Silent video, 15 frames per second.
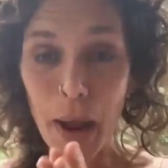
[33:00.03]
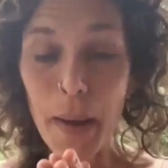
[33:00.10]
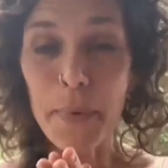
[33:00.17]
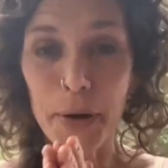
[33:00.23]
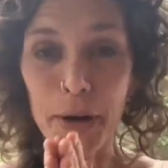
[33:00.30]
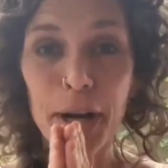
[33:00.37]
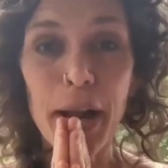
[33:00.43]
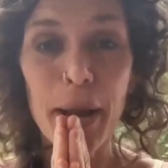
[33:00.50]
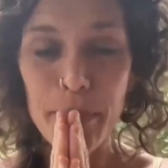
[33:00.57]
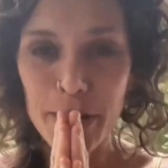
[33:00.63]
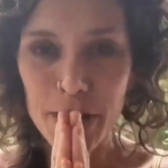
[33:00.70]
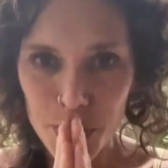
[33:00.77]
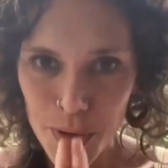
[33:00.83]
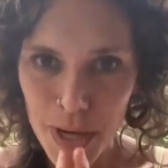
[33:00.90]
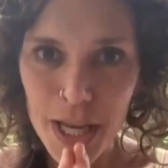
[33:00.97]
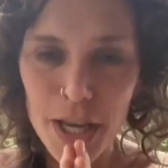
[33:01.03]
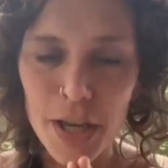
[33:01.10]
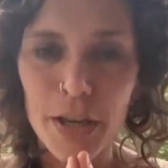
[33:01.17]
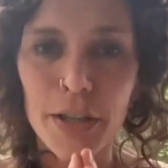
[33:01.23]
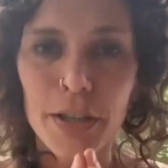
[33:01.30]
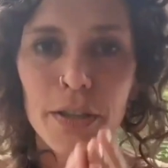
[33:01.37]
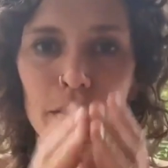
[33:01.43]
rubber in between
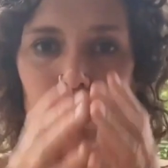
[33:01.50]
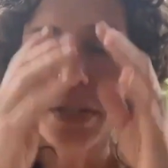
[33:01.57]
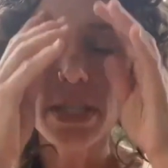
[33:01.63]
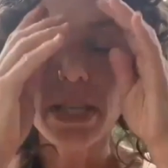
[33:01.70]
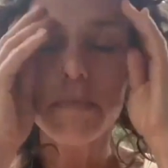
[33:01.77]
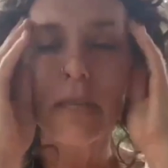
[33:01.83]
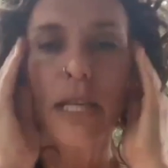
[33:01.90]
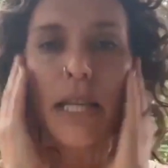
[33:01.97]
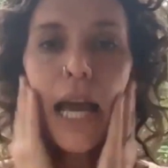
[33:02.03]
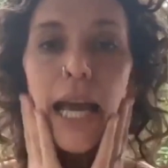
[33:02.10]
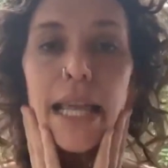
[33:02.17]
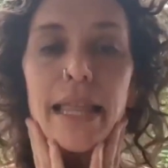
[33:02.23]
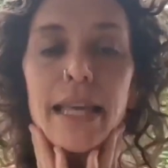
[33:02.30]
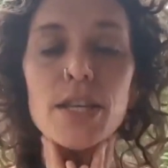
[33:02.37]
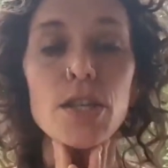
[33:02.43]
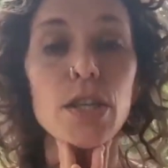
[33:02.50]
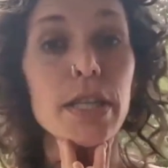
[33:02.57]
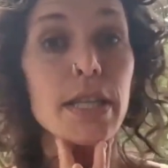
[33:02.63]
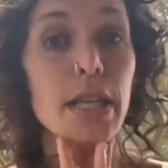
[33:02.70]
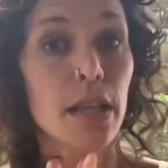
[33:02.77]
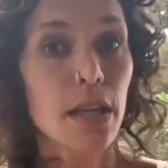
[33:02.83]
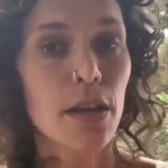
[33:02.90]
you, something like this, or
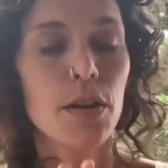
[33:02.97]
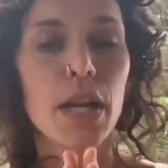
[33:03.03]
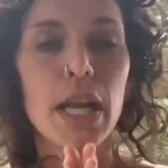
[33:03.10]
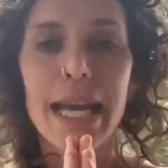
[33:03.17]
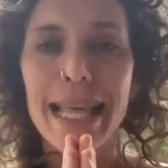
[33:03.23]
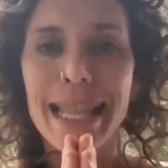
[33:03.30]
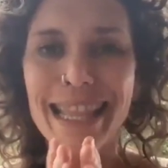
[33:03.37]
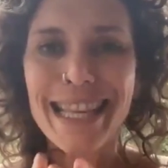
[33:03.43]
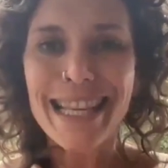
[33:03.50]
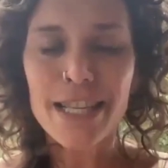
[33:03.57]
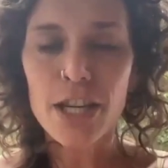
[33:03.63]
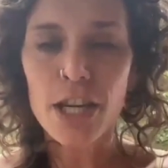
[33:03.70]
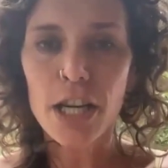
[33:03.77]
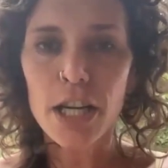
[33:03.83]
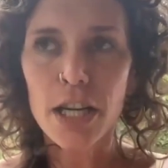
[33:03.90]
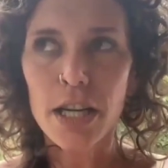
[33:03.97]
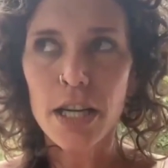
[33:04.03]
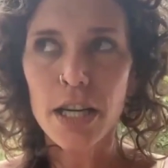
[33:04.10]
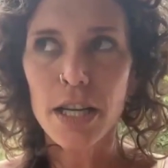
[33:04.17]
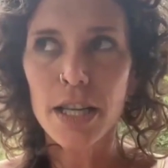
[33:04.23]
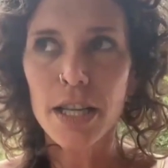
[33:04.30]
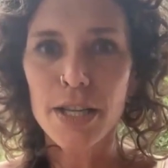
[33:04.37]
silicone, these
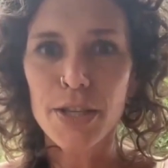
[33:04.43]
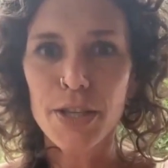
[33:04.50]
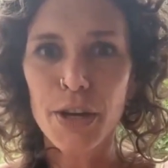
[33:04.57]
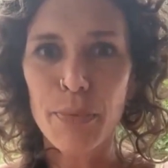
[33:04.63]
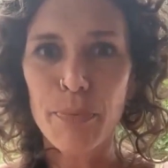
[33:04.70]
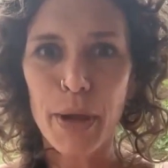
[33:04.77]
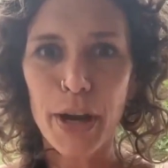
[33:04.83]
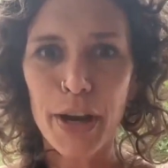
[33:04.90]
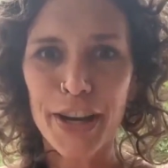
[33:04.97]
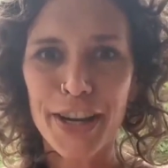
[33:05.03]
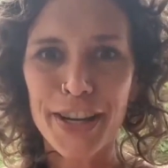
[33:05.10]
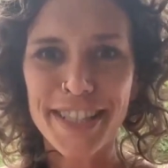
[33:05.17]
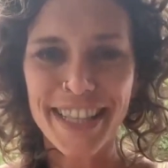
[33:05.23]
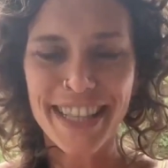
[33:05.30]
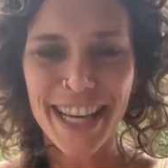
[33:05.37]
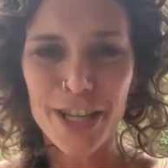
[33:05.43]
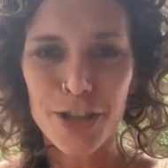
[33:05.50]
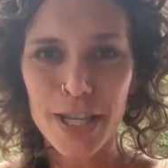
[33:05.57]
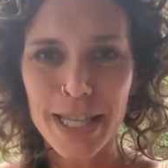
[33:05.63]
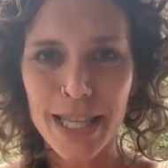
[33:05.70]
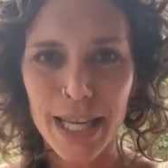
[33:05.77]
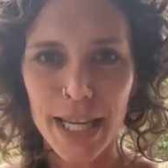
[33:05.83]
are a barrier to
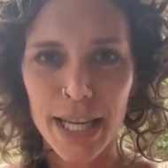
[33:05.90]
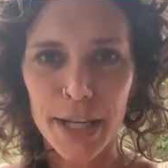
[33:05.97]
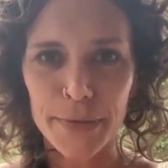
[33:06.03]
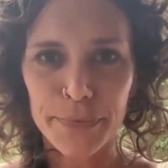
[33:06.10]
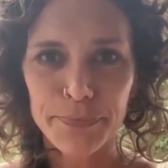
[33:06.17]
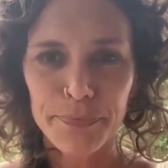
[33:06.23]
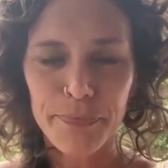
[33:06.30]
electricity.